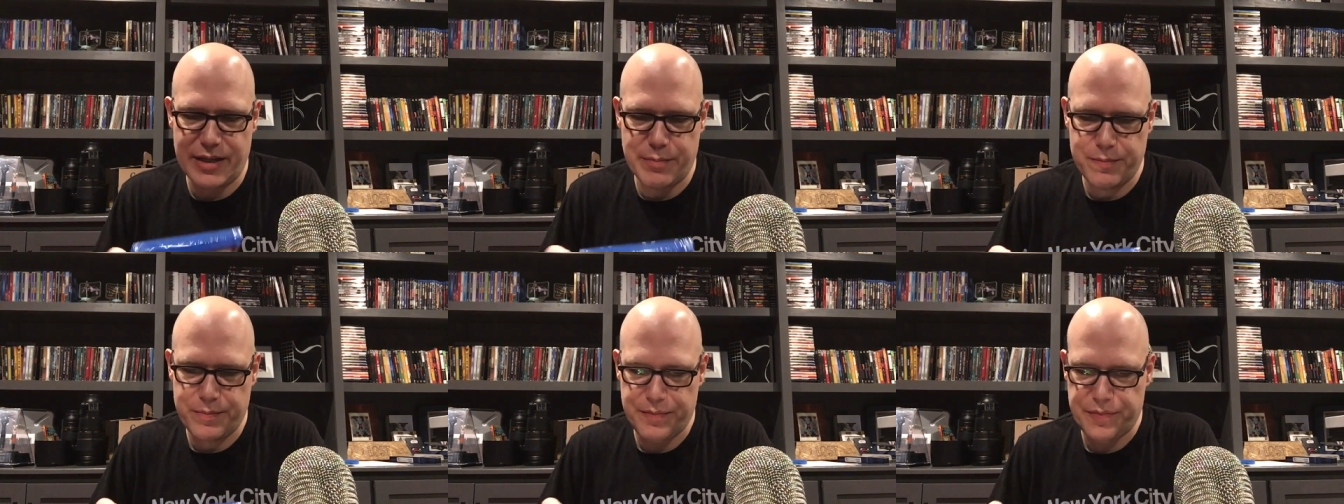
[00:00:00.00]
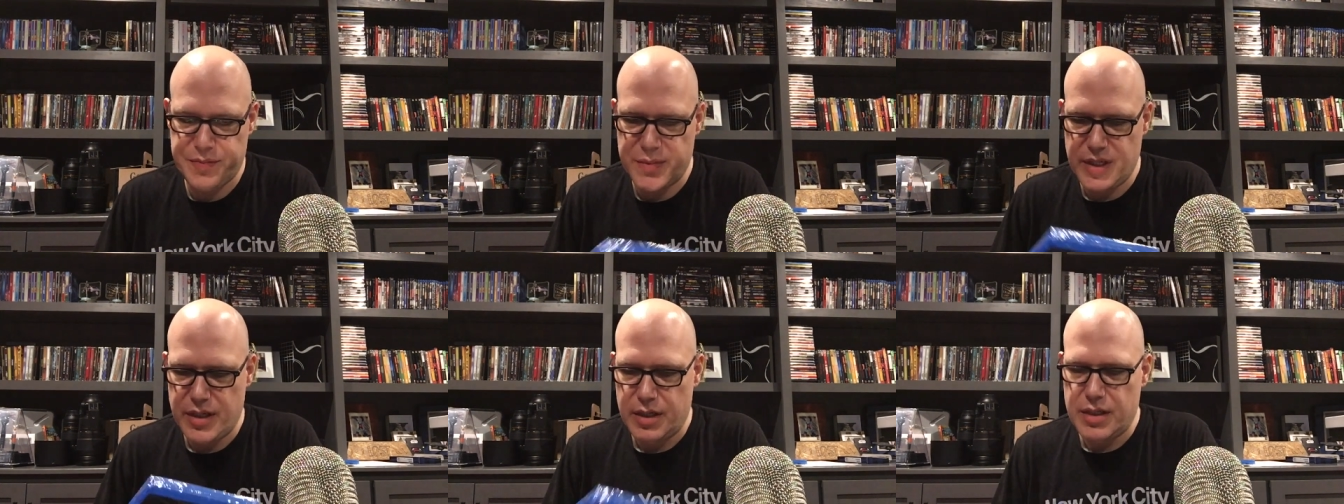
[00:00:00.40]

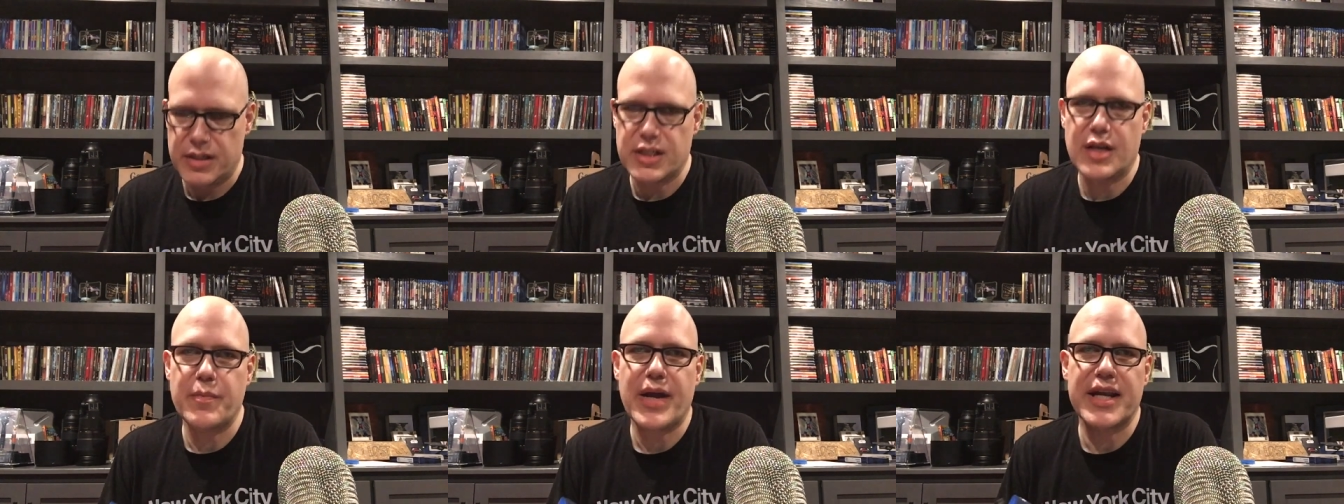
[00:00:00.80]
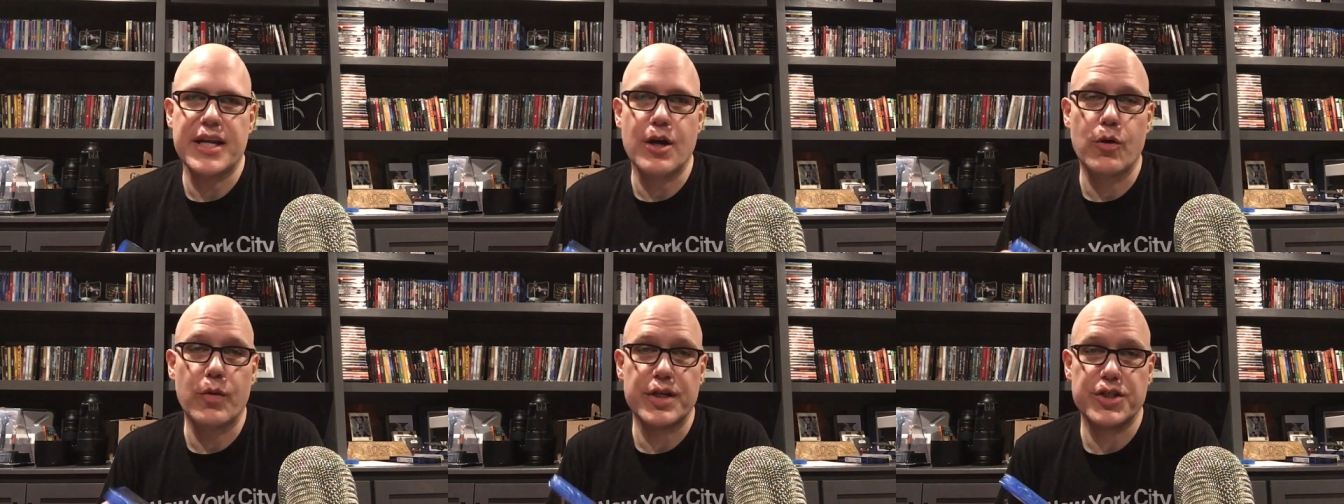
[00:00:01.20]
Does anybody
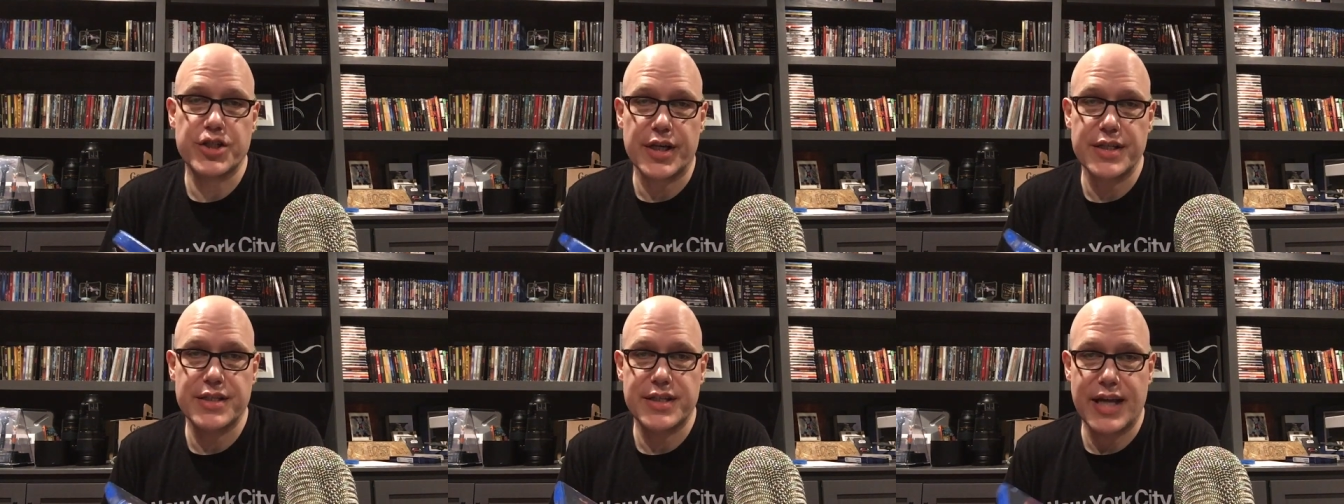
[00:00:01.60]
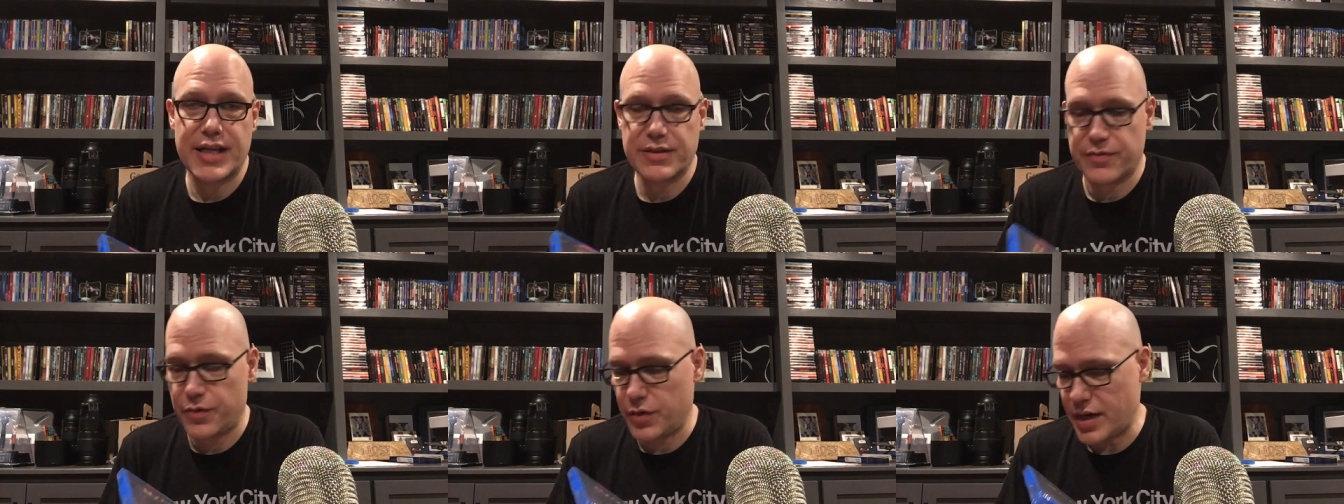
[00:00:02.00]
know what Chud
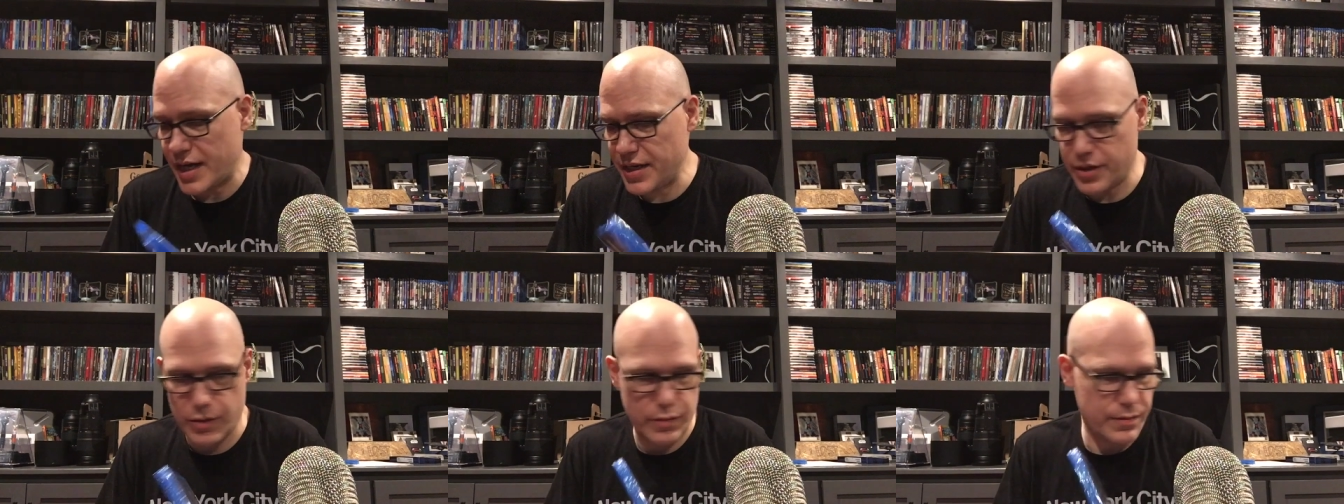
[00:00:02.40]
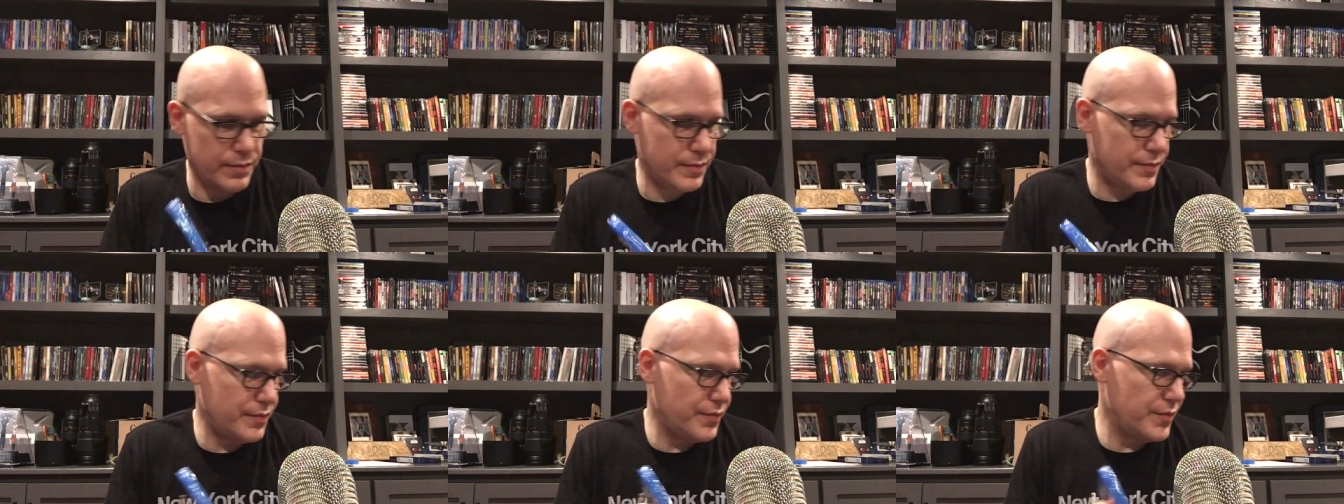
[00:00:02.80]
stands for? I do.
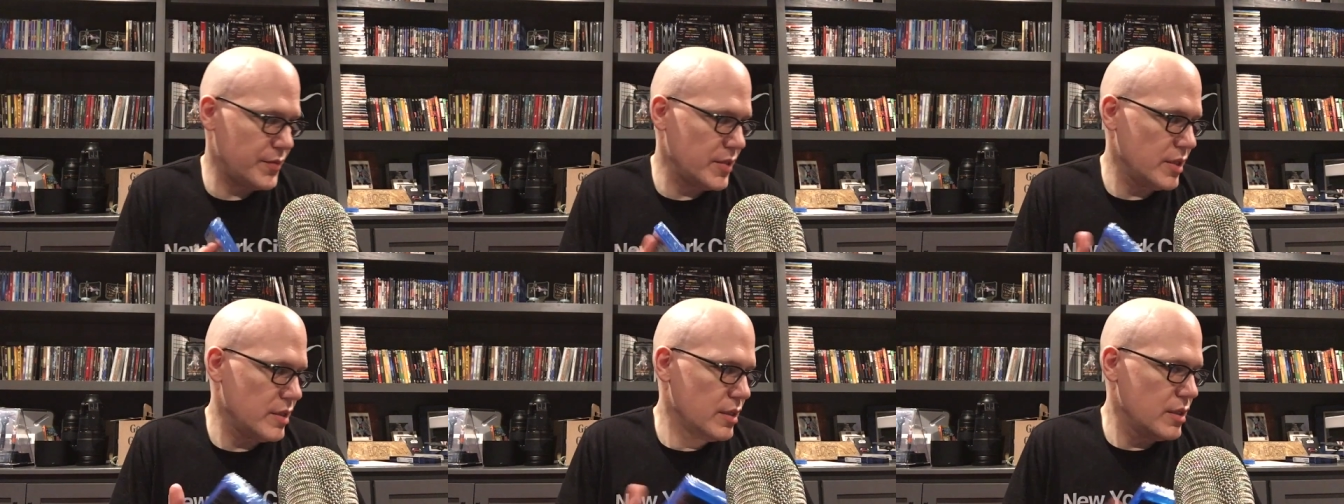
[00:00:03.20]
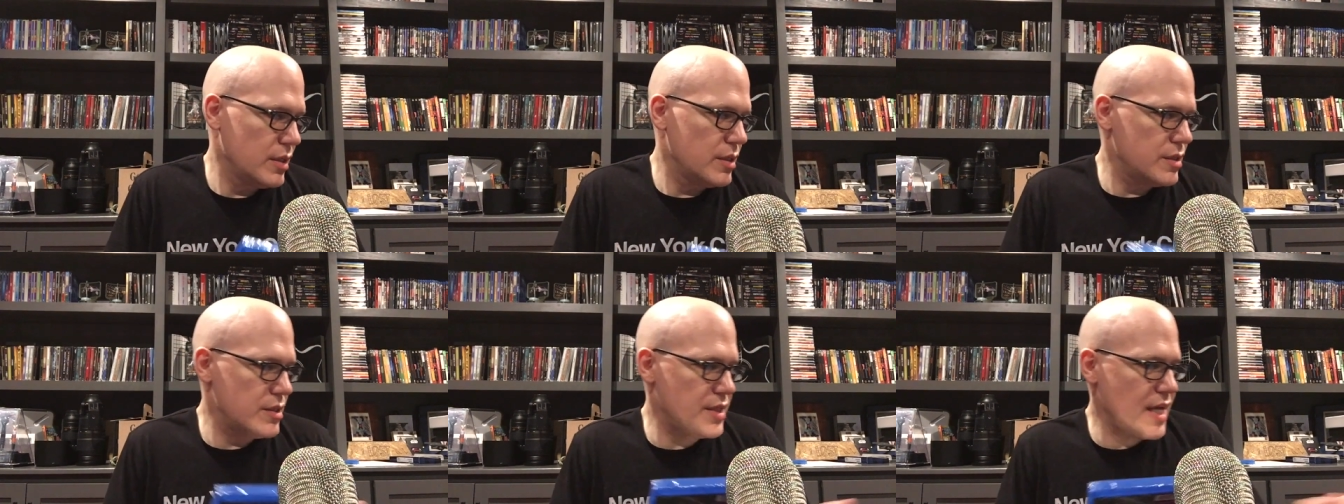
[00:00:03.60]

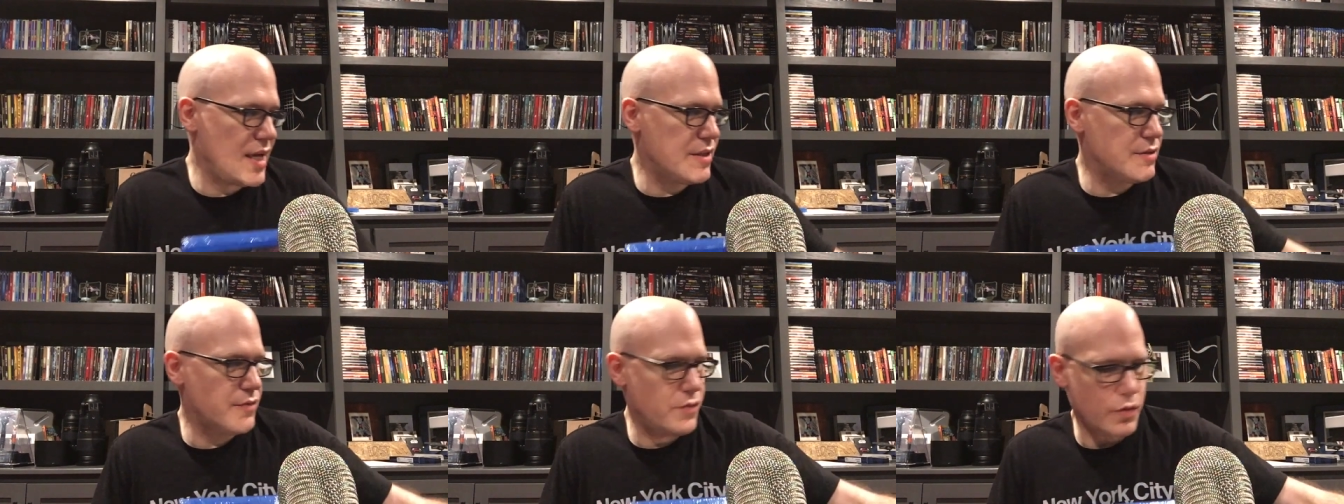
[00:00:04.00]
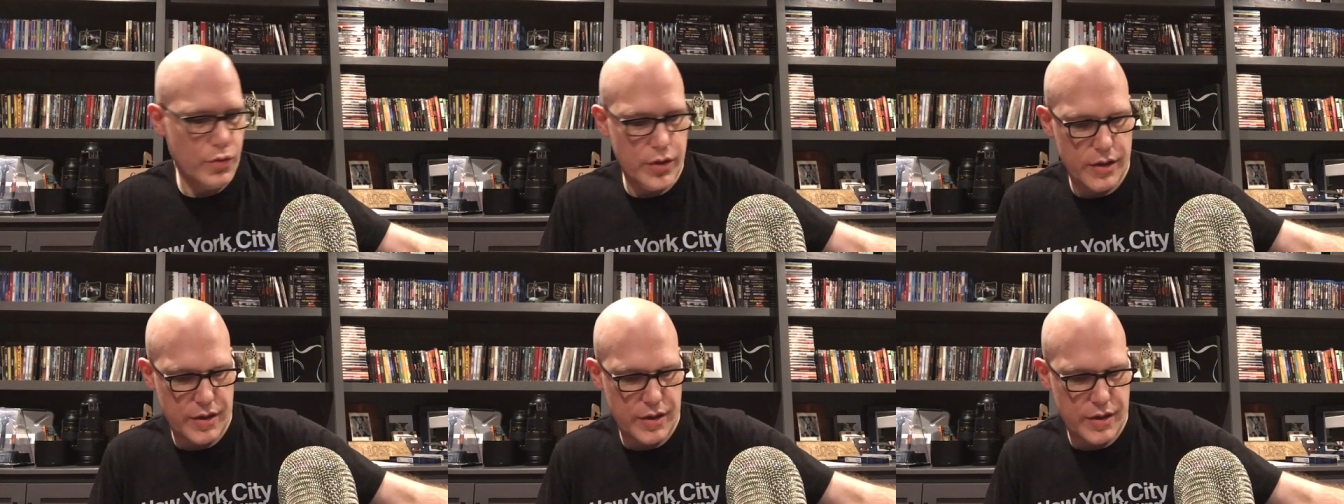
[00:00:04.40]
It stands for